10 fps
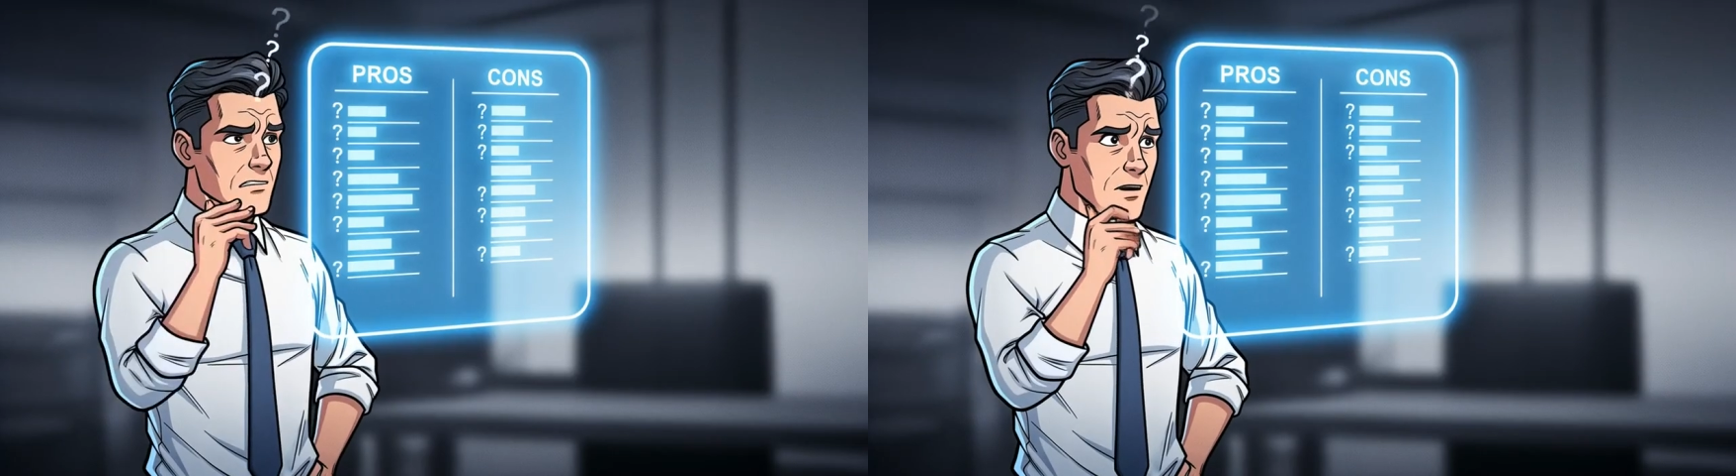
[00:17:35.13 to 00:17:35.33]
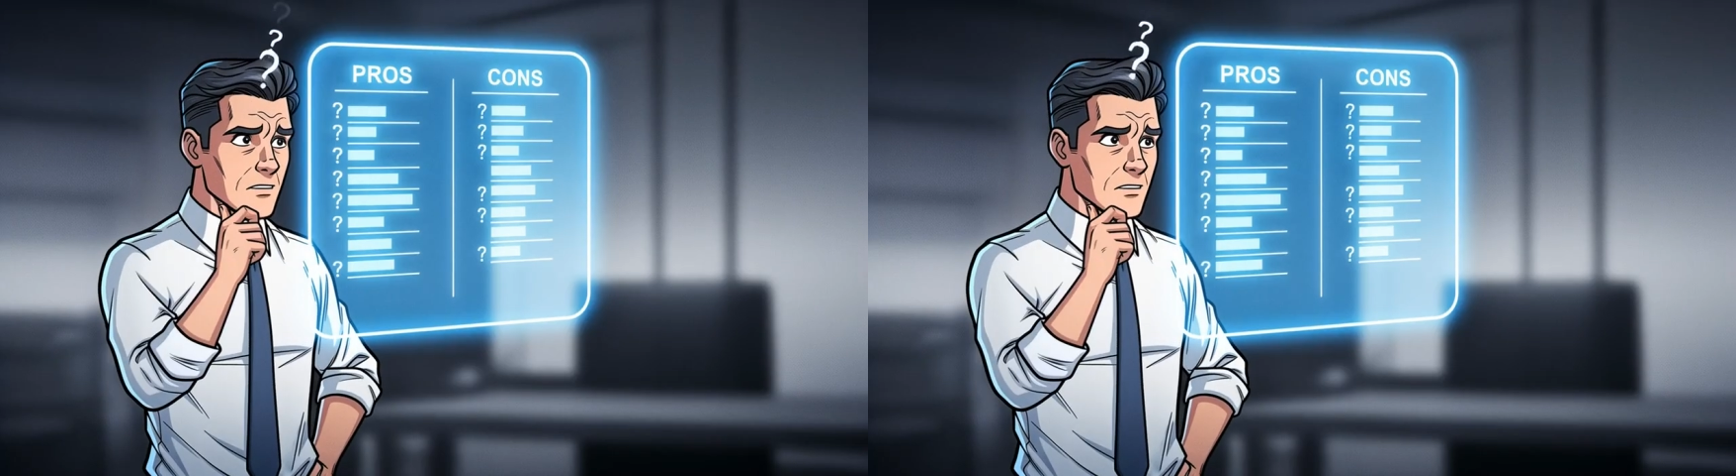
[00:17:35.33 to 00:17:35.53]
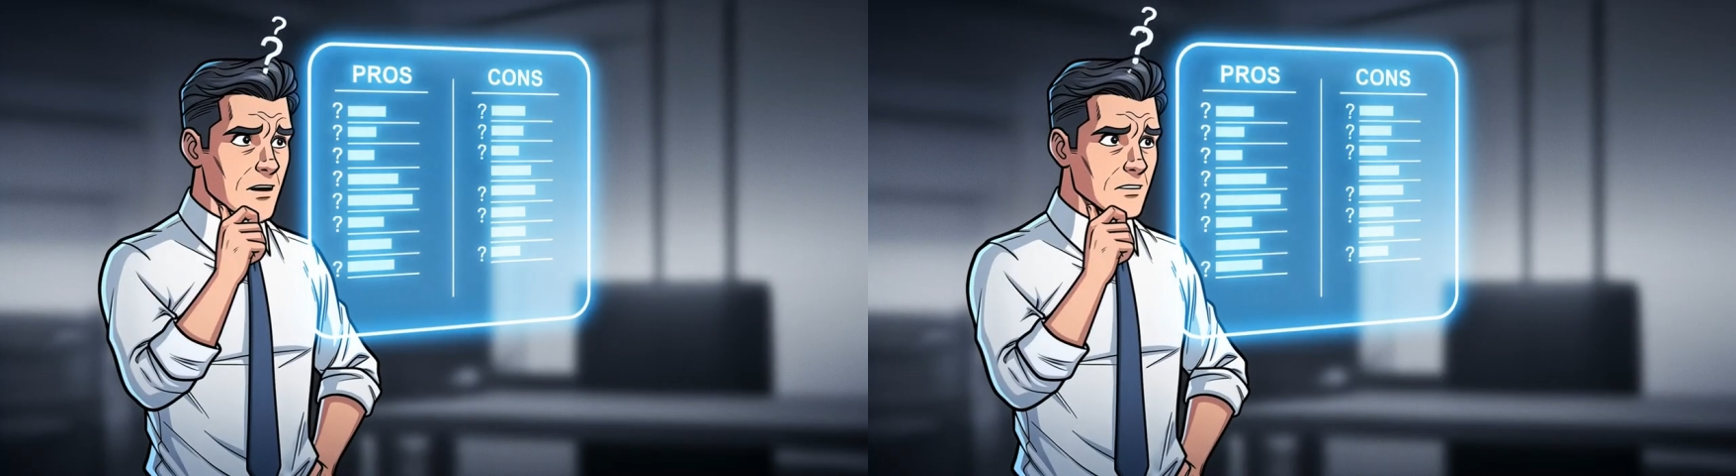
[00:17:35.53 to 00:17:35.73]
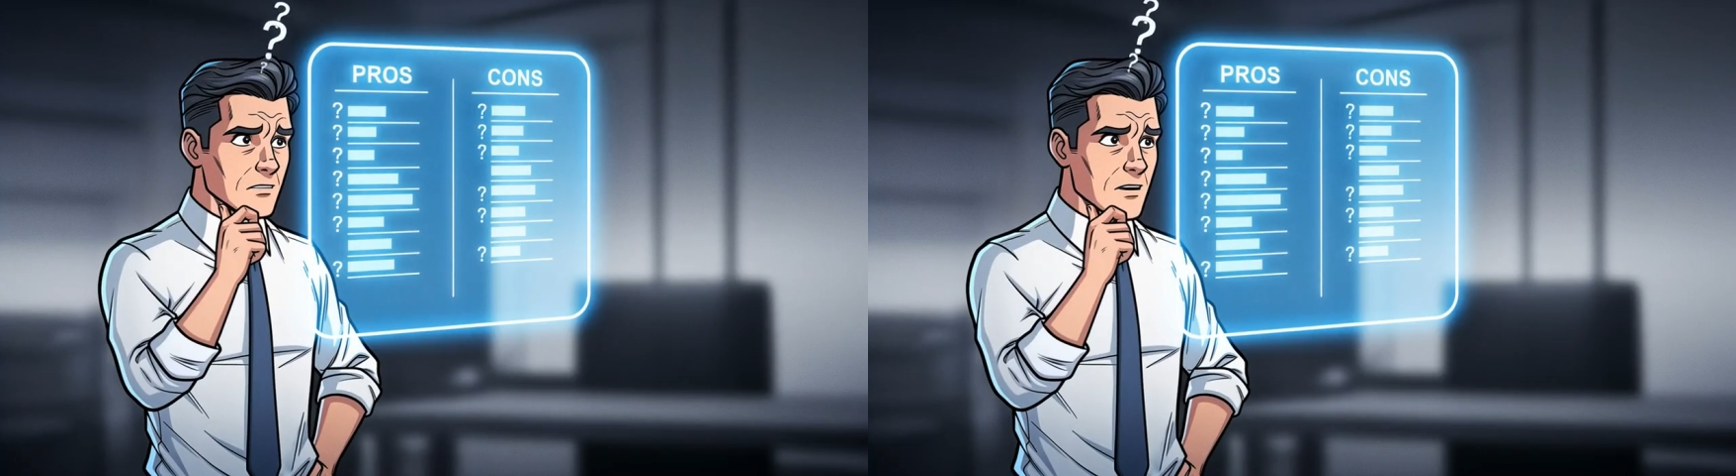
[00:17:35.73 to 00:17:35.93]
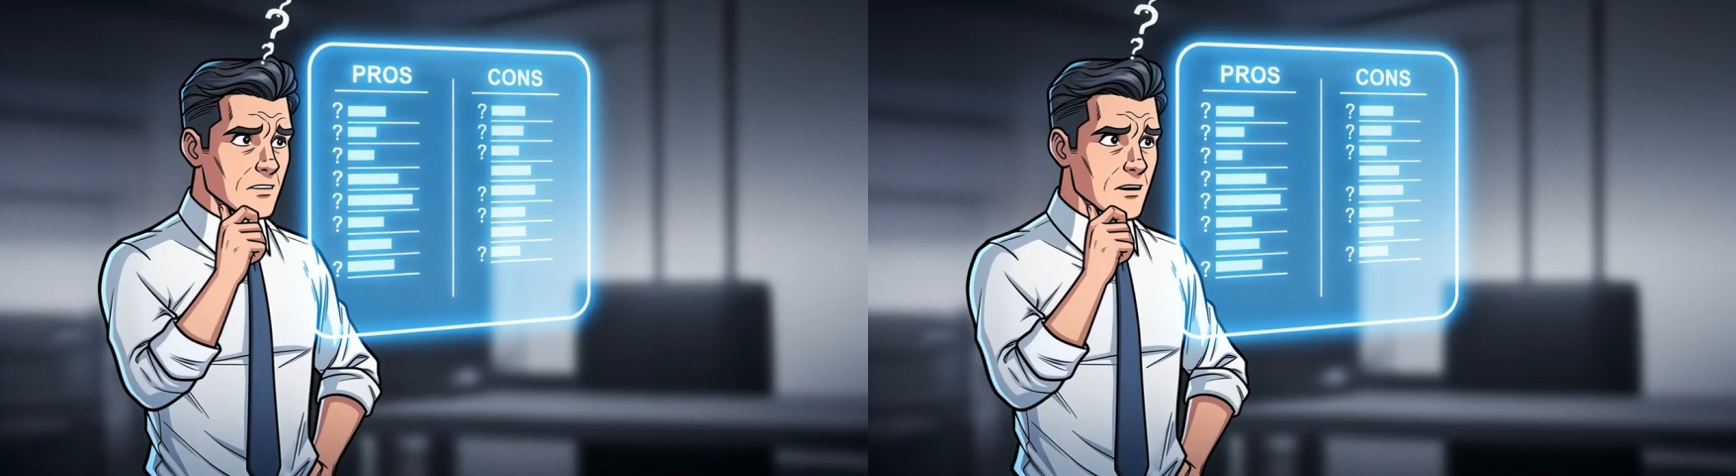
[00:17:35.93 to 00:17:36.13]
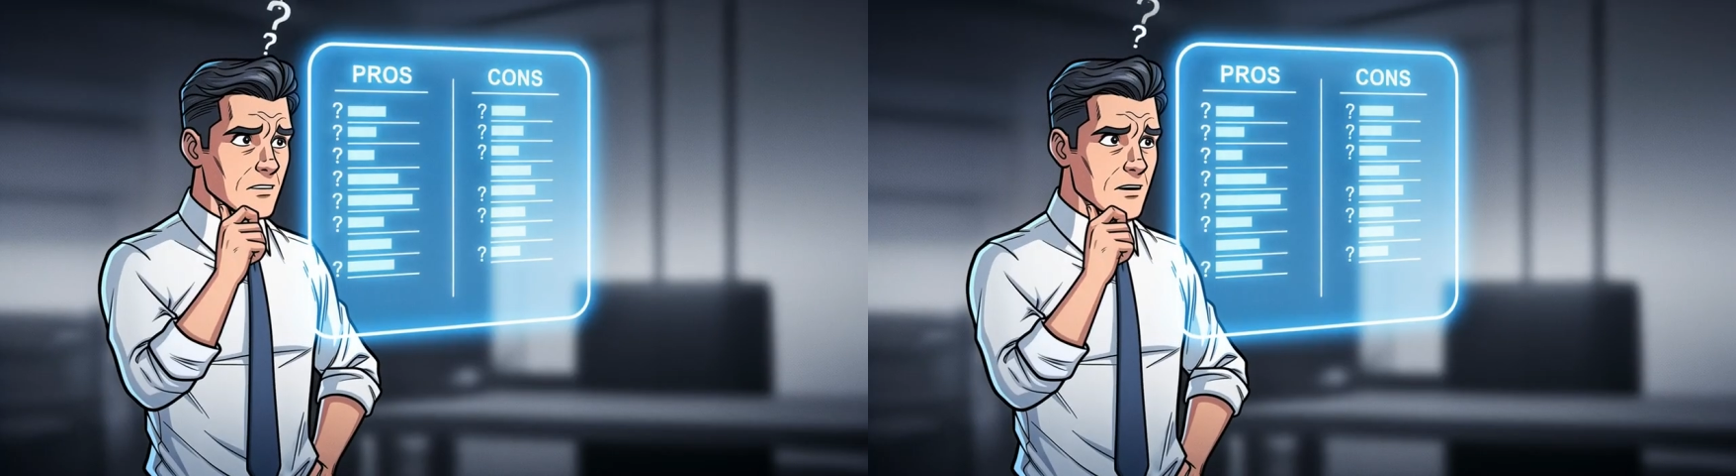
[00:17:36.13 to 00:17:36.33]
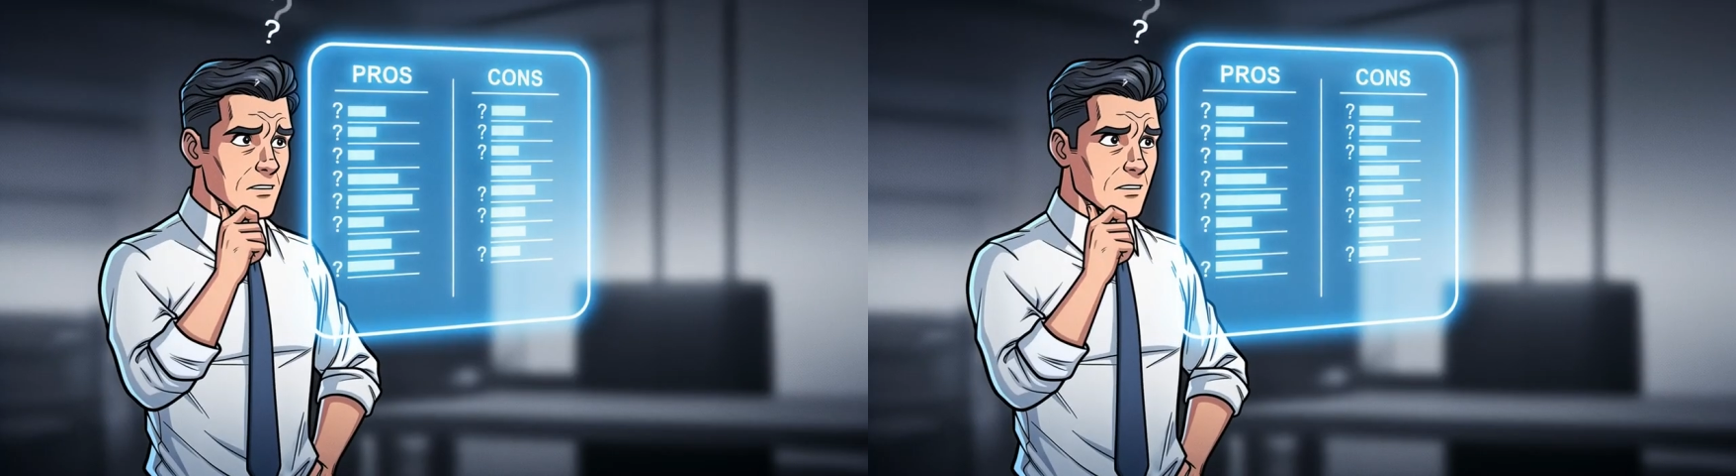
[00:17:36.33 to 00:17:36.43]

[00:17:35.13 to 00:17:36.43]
pro-con